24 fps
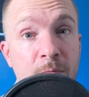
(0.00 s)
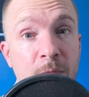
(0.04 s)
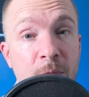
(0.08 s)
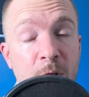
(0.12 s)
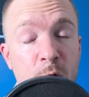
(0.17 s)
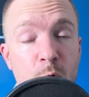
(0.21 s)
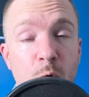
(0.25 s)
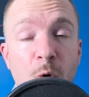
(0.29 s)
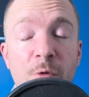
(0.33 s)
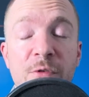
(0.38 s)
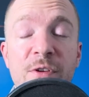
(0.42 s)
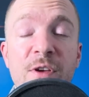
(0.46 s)

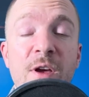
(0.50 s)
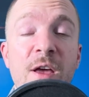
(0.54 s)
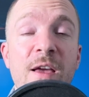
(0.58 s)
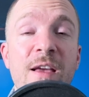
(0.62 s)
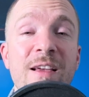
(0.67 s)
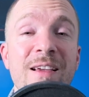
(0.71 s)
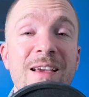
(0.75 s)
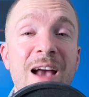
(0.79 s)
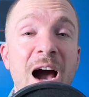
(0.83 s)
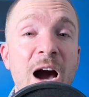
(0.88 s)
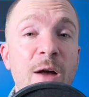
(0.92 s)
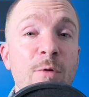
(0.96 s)
So if
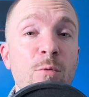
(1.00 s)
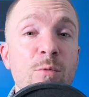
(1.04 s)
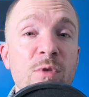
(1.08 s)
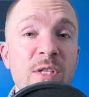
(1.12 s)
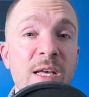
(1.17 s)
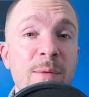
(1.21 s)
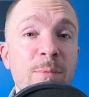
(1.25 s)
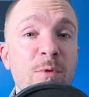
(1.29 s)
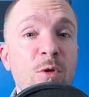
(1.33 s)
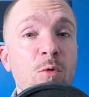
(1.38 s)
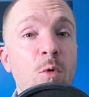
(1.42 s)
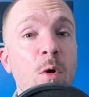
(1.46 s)
Ngannou was
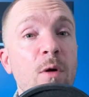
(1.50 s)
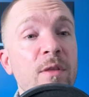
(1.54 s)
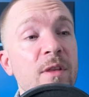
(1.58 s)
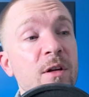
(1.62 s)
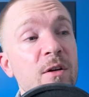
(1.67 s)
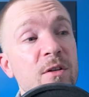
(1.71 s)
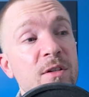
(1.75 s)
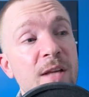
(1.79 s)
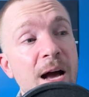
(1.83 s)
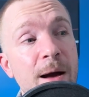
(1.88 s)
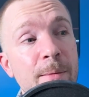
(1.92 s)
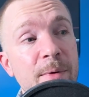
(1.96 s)
able to go out there
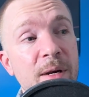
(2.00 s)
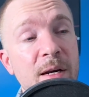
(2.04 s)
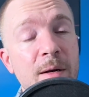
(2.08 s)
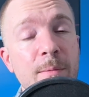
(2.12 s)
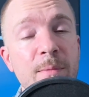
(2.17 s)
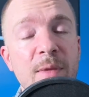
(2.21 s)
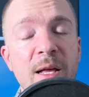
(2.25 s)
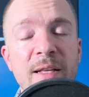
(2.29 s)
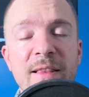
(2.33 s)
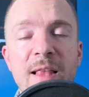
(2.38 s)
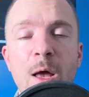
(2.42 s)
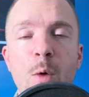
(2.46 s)
and dominate him
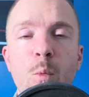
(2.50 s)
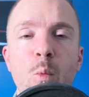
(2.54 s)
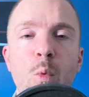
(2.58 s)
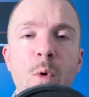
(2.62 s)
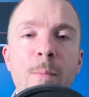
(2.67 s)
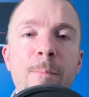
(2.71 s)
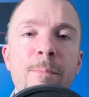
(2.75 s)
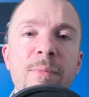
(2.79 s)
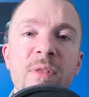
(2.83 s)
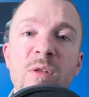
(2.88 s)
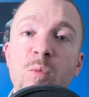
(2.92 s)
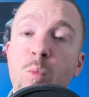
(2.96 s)
like that,
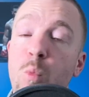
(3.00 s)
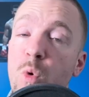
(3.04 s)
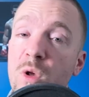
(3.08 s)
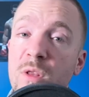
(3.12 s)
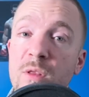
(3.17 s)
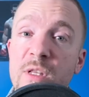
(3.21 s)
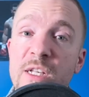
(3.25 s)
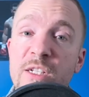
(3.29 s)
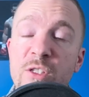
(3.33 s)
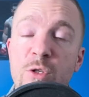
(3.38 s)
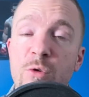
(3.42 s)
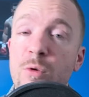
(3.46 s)
what
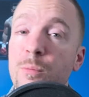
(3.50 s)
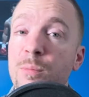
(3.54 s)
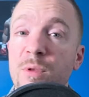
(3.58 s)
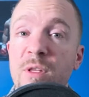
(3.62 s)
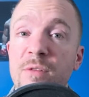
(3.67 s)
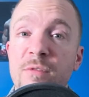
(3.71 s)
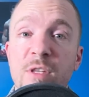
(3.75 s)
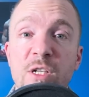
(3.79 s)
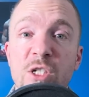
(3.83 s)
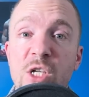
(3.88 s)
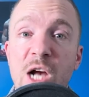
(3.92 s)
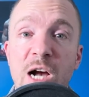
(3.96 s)
leads you to
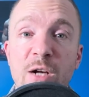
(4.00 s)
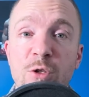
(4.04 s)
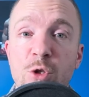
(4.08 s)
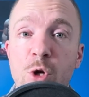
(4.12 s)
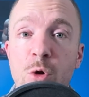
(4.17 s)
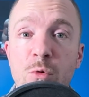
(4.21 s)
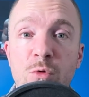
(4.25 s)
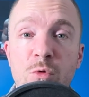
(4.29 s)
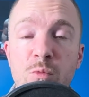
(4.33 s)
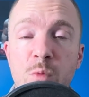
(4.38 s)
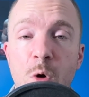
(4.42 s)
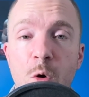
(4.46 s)
believe that Jon
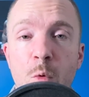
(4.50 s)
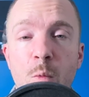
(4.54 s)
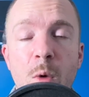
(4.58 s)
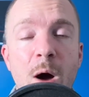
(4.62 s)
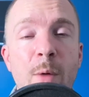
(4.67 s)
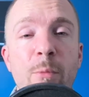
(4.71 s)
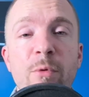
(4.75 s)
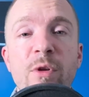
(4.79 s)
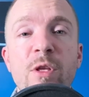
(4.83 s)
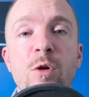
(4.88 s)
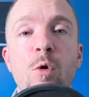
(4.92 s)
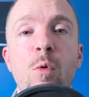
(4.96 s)
Jones won't? Why
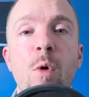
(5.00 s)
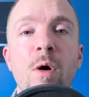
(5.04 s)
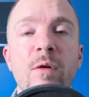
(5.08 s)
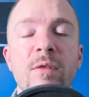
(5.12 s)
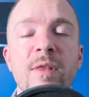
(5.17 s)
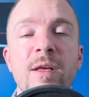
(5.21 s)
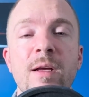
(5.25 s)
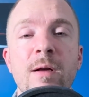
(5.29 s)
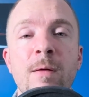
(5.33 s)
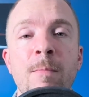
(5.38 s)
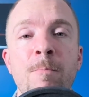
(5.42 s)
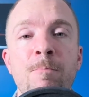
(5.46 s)
won't he go out
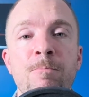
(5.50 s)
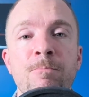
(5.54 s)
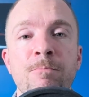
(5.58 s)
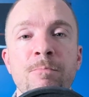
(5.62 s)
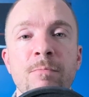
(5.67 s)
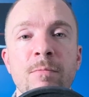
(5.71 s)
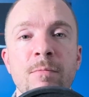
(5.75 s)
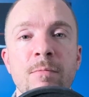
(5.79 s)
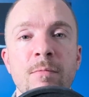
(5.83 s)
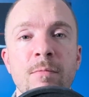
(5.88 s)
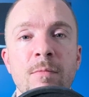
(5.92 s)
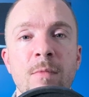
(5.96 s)
there,
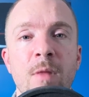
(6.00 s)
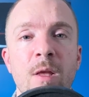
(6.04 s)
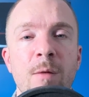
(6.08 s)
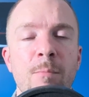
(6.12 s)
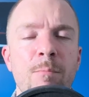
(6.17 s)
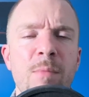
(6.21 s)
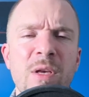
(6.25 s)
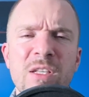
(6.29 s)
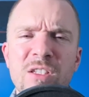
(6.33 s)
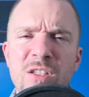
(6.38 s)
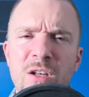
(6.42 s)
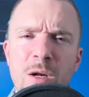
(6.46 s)

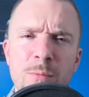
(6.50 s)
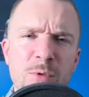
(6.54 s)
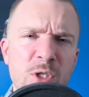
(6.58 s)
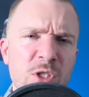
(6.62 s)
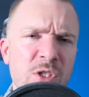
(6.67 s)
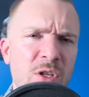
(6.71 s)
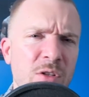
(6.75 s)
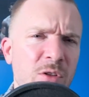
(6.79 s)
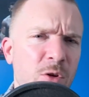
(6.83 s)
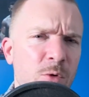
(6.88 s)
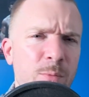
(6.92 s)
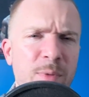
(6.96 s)
mix it up just
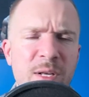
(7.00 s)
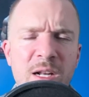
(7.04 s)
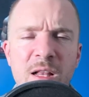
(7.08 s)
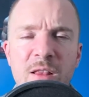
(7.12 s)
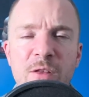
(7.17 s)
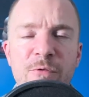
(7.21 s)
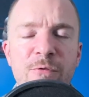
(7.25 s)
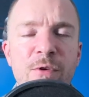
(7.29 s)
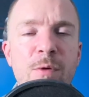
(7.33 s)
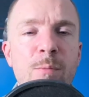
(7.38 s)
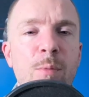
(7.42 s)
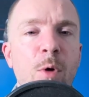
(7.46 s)
a little bit on the
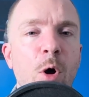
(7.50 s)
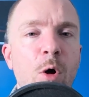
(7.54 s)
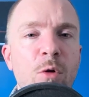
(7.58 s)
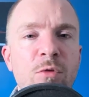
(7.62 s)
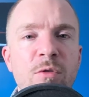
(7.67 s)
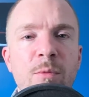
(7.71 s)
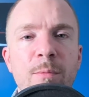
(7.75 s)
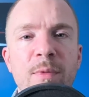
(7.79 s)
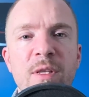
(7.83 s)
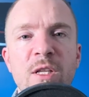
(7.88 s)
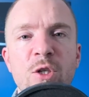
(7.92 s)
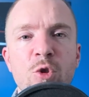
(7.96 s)
feet, but
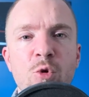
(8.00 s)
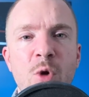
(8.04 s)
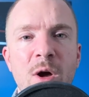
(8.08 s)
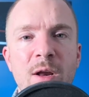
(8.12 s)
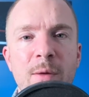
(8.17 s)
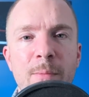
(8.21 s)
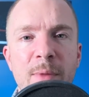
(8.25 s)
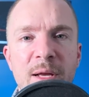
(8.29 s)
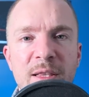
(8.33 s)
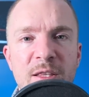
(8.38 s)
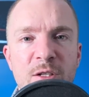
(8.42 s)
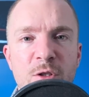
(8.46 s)
ultimately try to
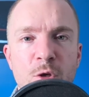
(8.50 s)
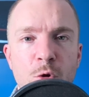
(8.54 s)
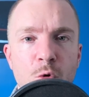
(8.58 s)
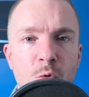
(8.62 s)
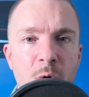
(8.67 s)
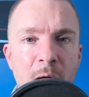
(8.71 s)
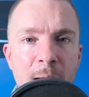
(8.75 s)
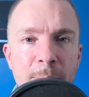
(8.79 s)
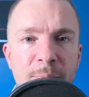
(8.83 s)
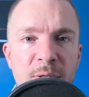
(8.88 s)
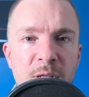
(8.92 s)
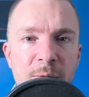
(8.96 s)
make this a
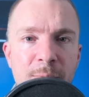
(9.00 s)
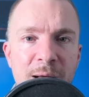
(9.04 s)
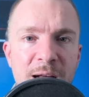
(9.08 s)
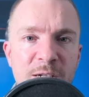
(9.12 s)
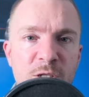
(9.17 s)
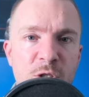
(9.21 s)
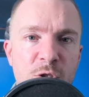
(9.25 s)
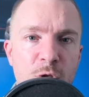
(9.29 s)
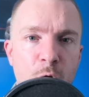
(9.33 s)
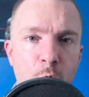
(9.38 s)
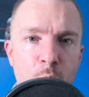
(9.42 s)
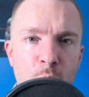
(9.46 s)
grappling match
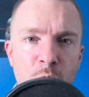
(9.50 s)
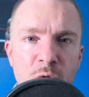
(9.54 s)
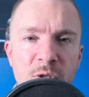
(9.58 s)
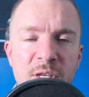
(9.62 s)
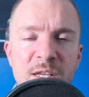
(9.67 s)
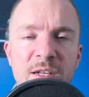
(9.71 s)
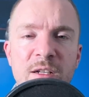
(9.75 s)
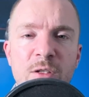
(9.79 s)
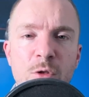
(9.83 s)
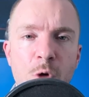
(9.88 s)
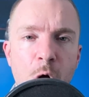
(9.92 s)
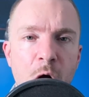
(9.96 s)
as early
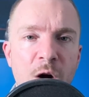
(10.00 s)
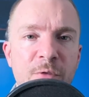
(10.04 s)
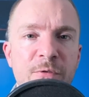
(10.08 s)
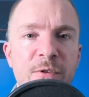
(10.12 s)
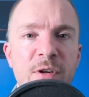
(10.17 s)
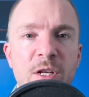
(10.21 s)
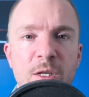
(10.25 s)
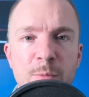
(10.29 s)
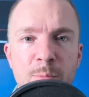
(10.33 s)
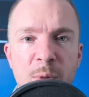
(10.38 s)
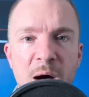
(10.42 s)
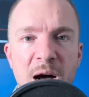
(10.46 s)
and as often
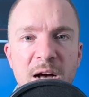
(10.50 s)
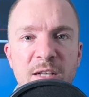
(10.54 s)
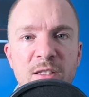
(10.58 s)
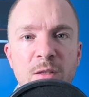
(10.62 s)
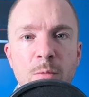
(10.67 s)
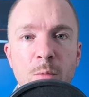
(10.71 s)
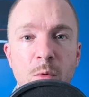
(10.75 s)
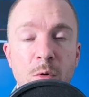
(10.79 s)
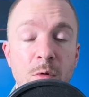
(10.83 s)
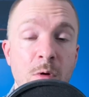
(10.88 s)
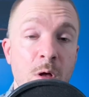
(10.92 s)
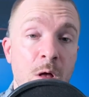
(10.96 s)
as
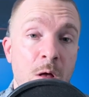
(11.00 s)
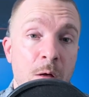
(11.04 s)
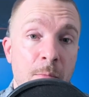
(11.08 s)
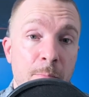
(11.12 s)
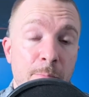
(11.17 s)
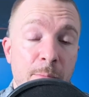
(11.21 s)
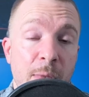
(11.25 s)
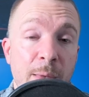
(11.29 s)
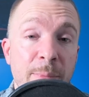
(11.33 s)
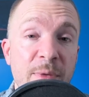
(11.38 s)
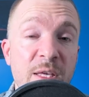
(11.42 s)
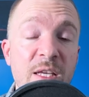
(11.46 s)
possible?
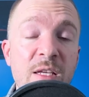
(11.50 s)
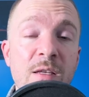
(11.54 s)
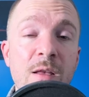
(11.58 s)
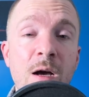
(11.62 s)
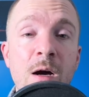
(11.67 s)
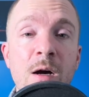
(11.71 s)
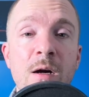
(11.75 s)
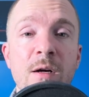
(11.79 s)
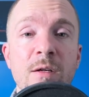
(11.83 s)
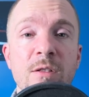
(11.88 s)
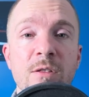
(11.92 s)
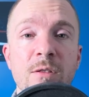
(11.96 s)
Maybe he
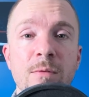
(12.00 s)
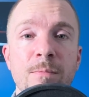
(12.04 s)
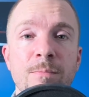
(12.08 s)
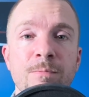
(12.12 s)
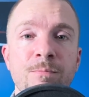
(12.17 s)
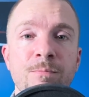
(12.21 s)
does.